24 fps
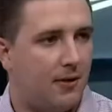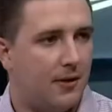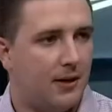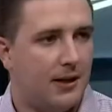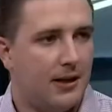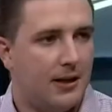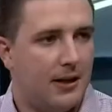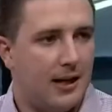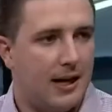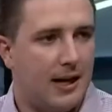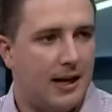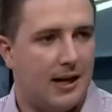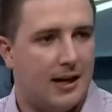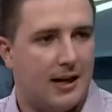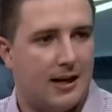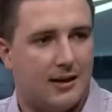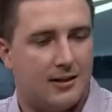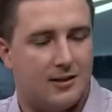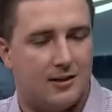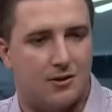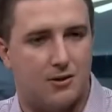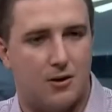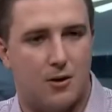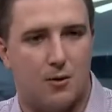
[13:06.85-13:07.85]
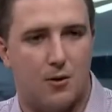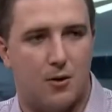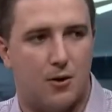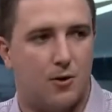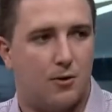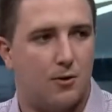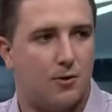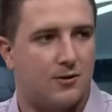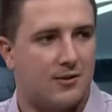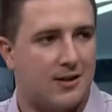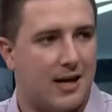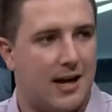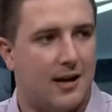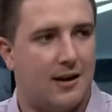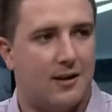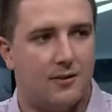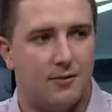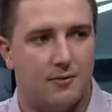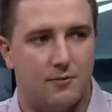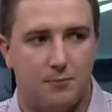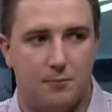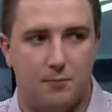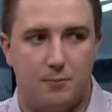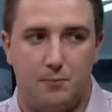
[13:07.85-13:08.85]
Yeah. And so Earl's kind
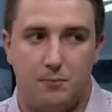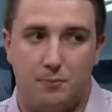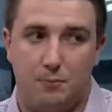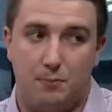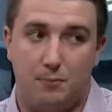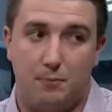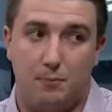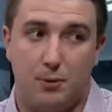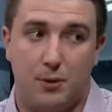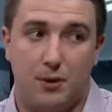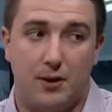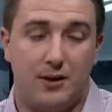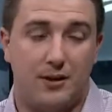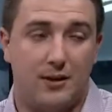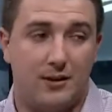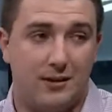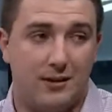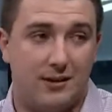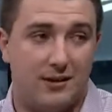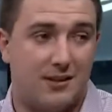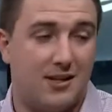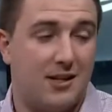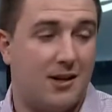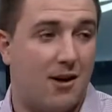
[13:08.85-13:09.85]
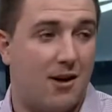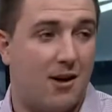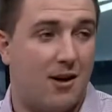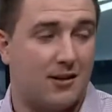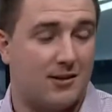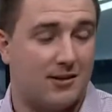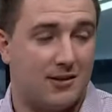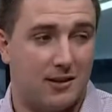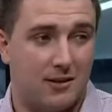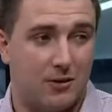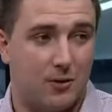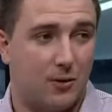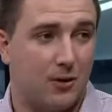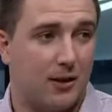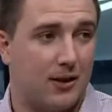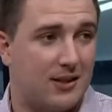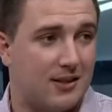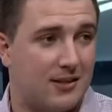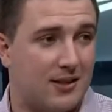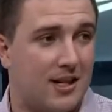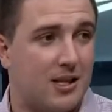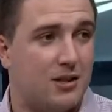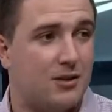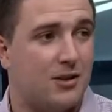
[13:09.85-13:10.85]
of put the Seahawks and the
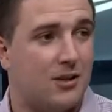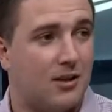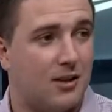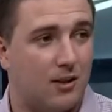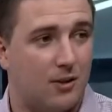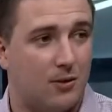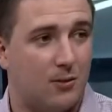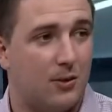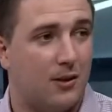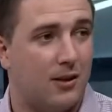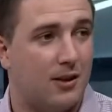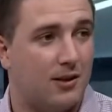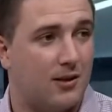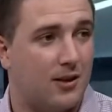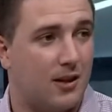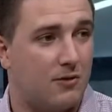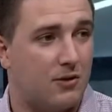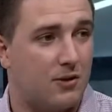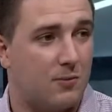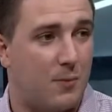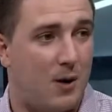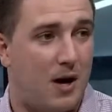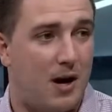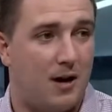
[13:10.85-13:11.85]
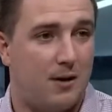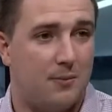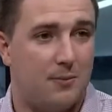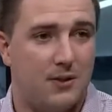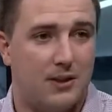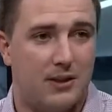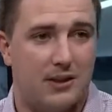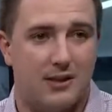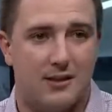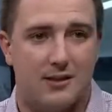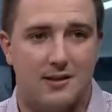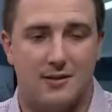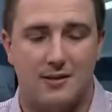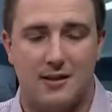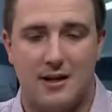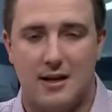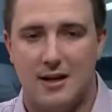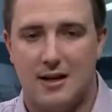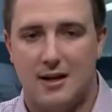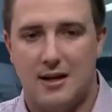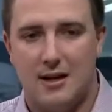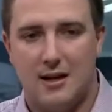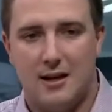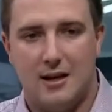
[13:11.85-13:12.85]
organization in a really tough spot because
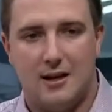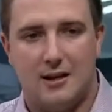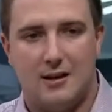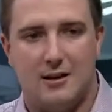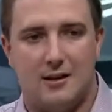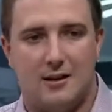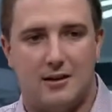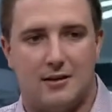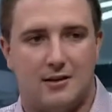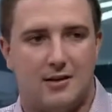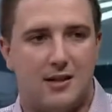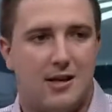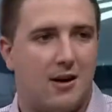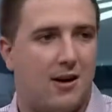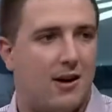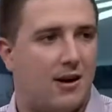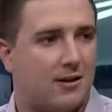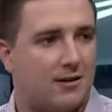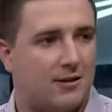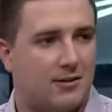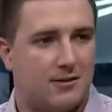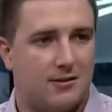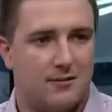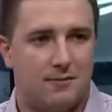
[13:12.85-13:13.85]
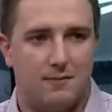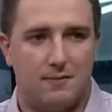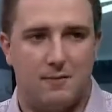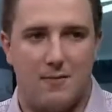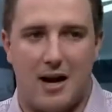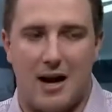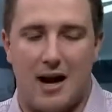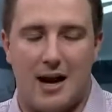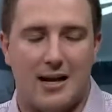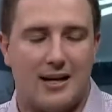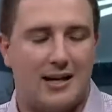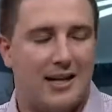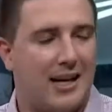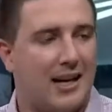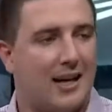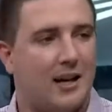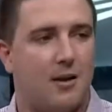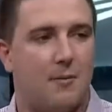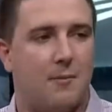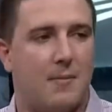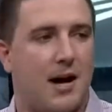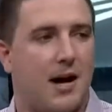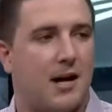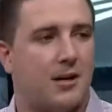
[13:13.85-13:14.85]
the Seahawks I can't
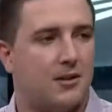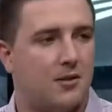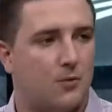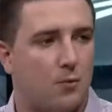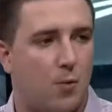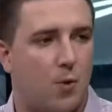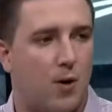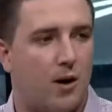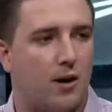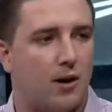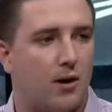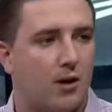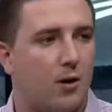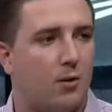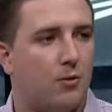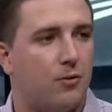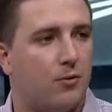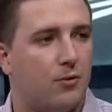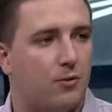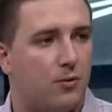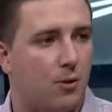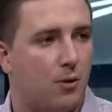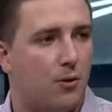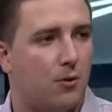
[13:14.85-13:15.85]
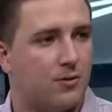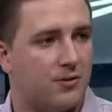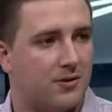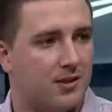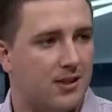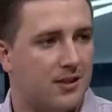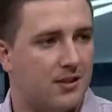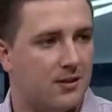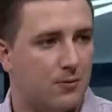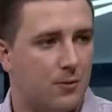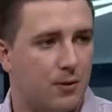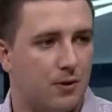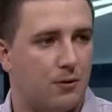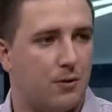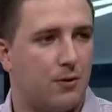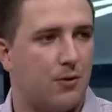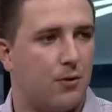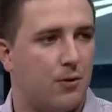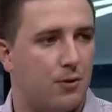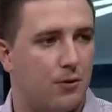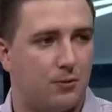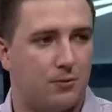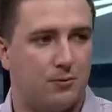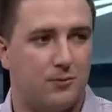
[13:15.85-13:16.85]
imagine want to go through the whole season with
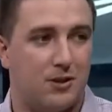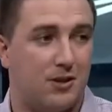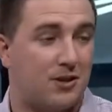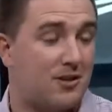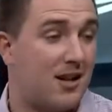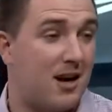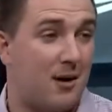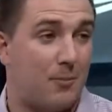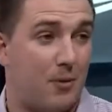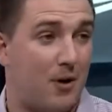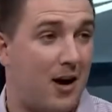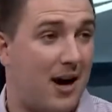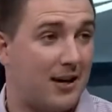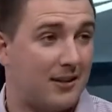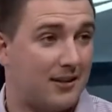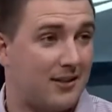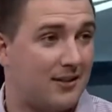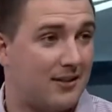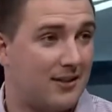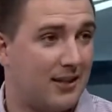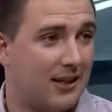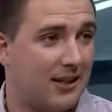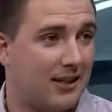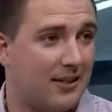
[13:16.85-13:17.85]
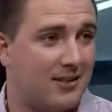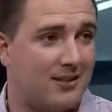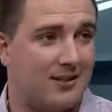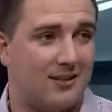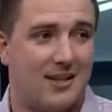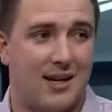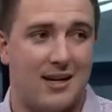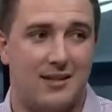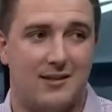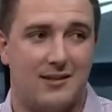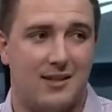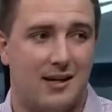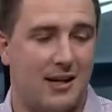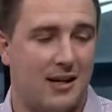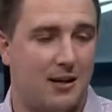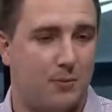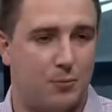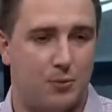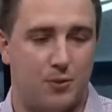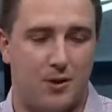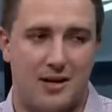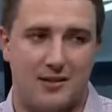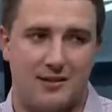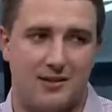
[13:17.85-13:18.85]
Earl just not practicing. It sets a
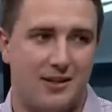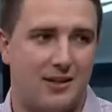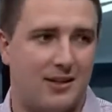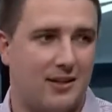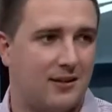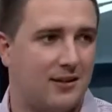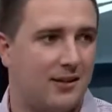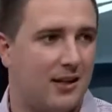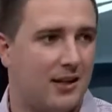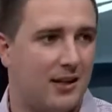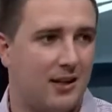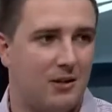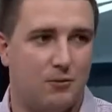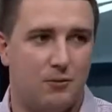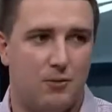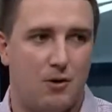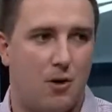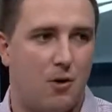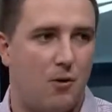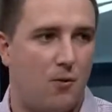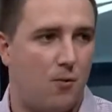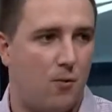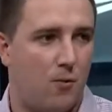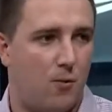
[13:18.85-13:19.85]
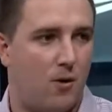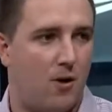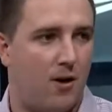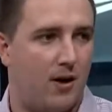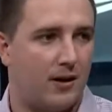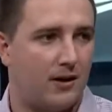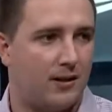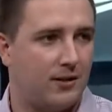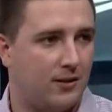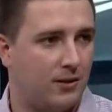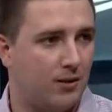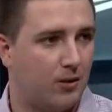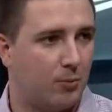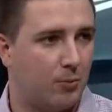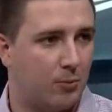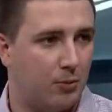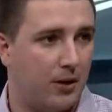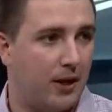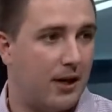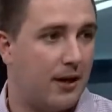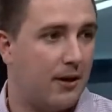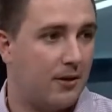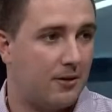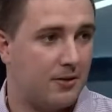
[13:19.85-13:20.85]
precedent that you don't want your
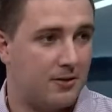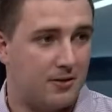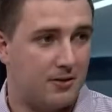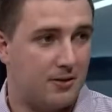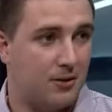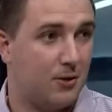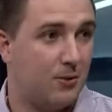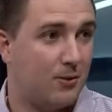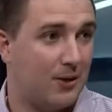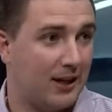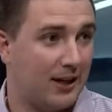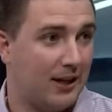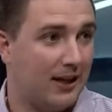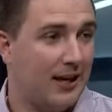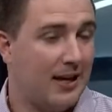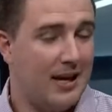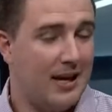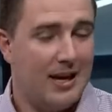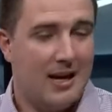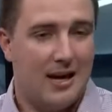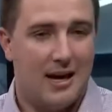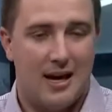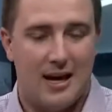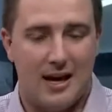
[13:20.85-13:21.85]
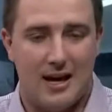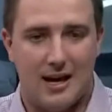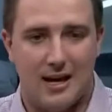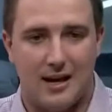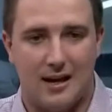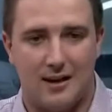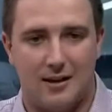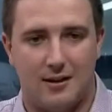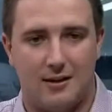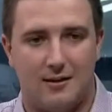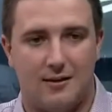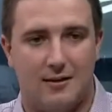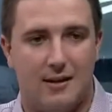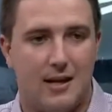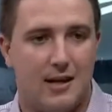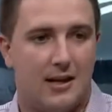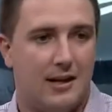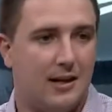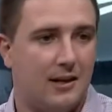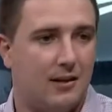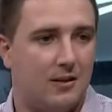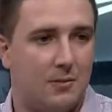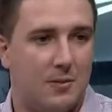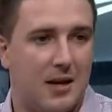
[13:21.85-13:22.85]
players doing. And they
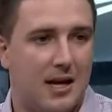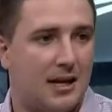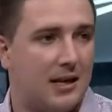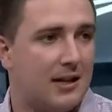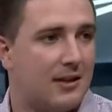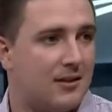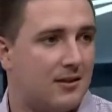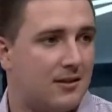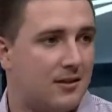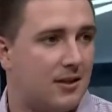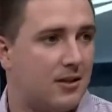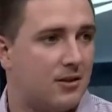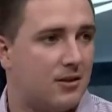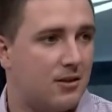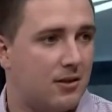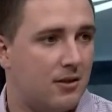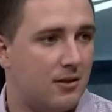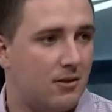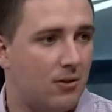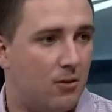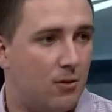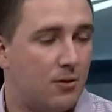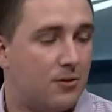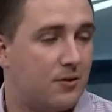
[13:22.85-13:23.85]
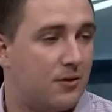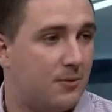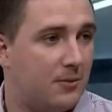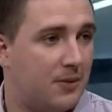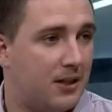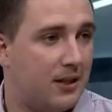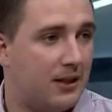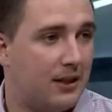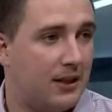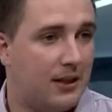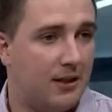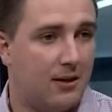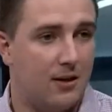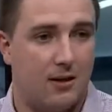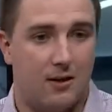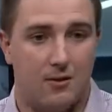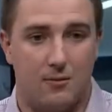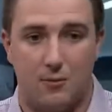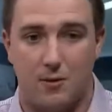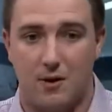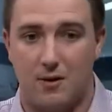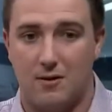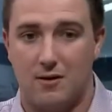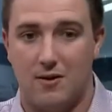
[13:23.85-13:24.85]
need to make a decision ultimately
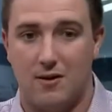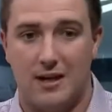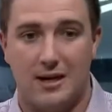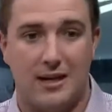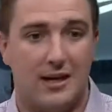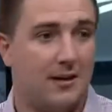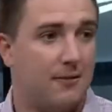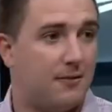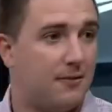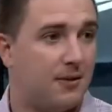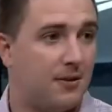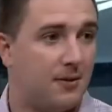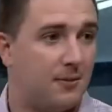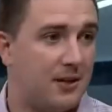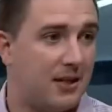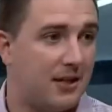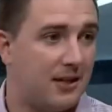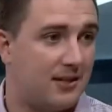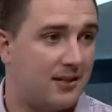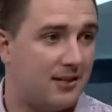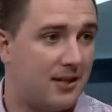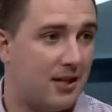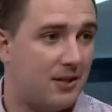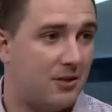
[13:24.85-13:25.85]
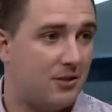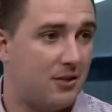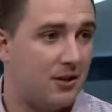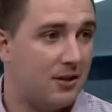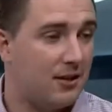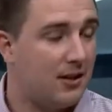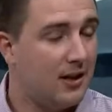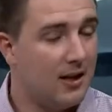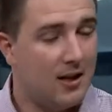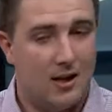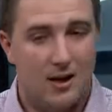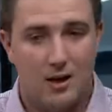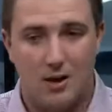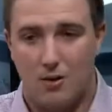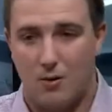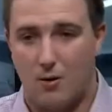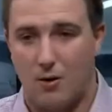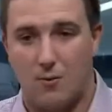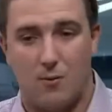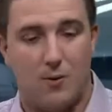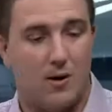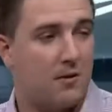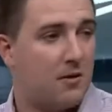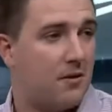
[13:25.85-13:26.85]
on whether they give him an extension mm -hmm.
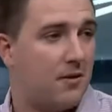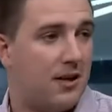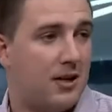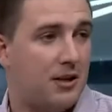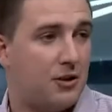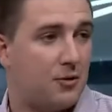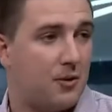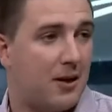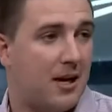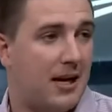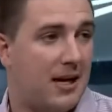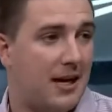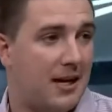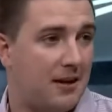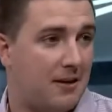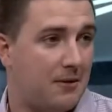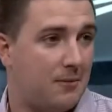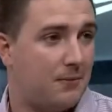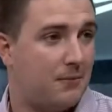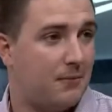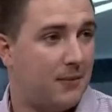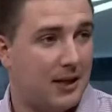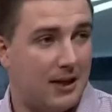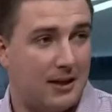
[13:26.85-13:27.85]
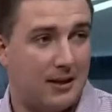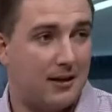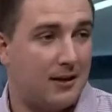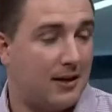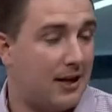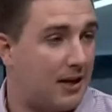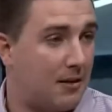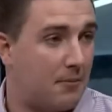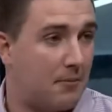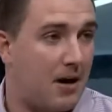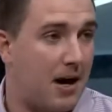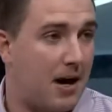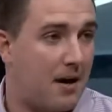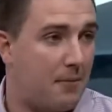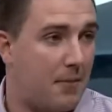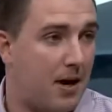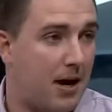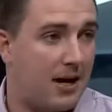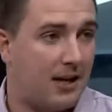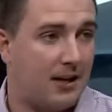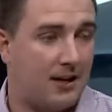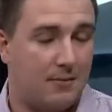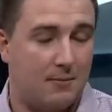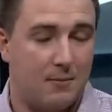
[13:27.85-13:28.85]
or whether they trade him, in, in my
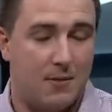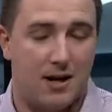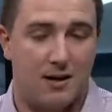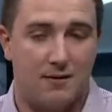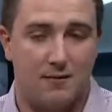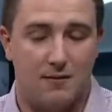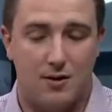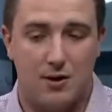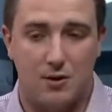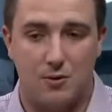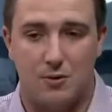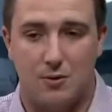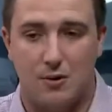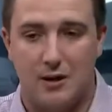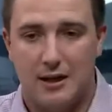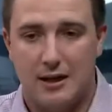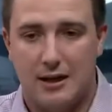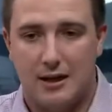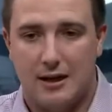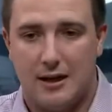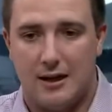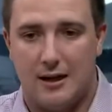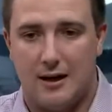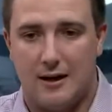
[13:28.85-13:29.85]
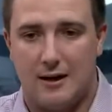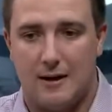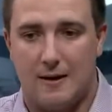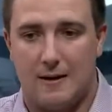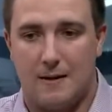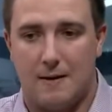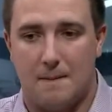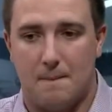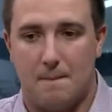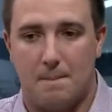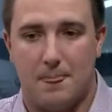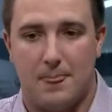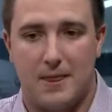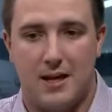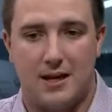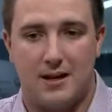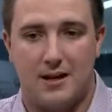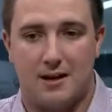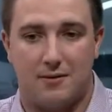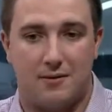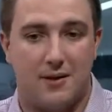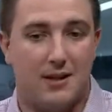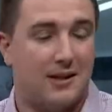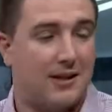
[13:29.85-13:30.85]
mind, in my view. Um, and
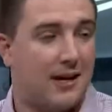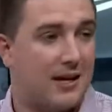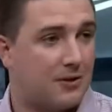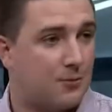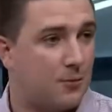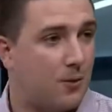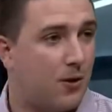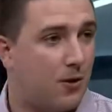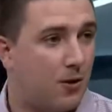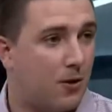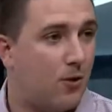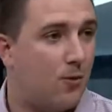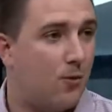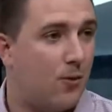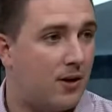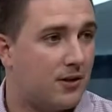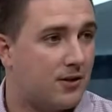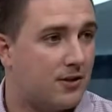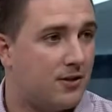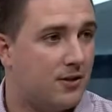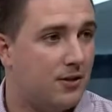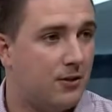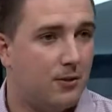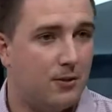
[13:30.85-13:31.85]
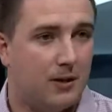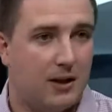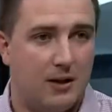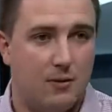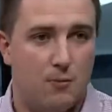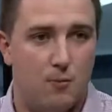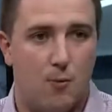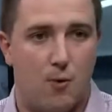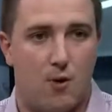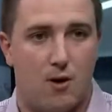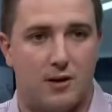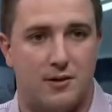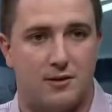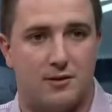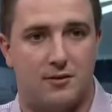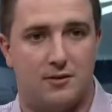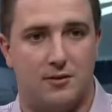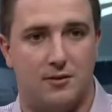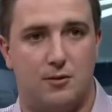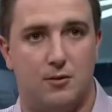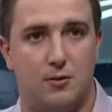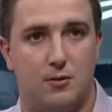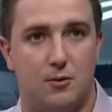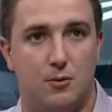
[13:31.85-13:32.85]
I think that's what Earl wants too. He wants
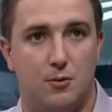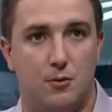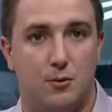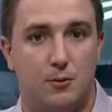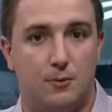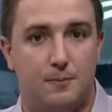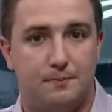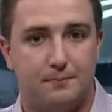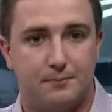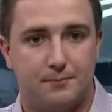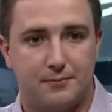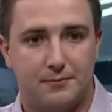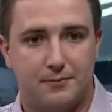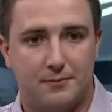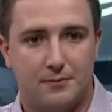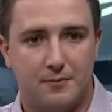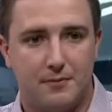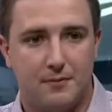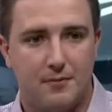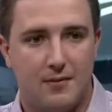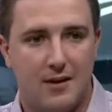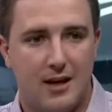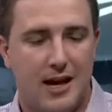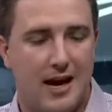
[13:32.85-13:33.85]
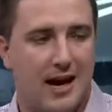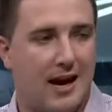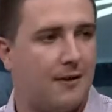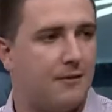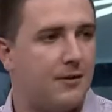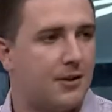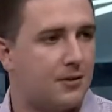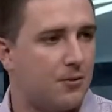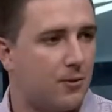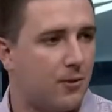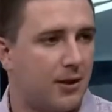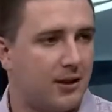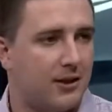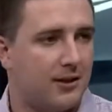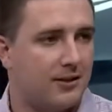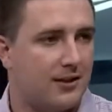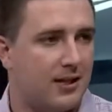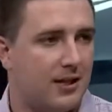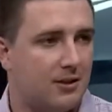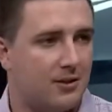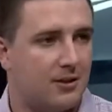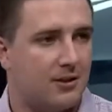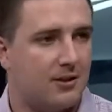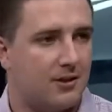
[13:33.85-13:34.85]
to have this
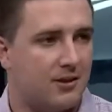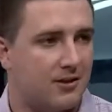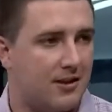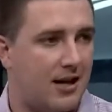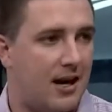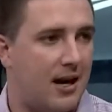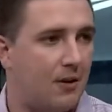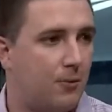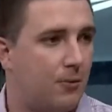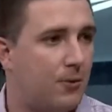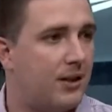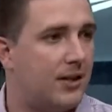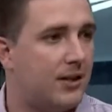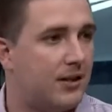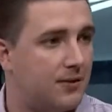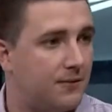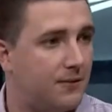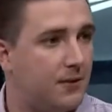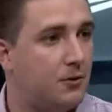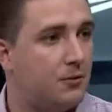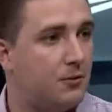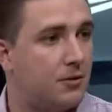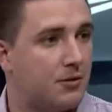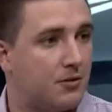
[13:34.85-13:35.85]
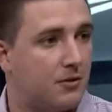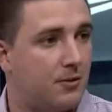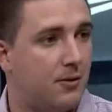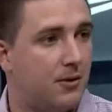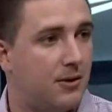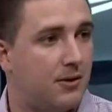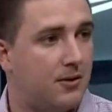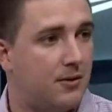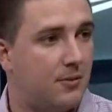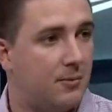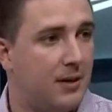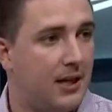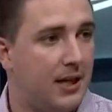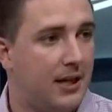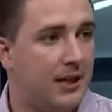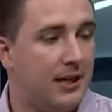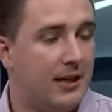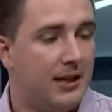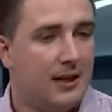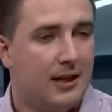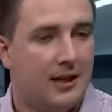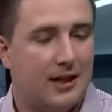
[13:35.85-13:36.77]
organization decide what his future is going yeah. to be.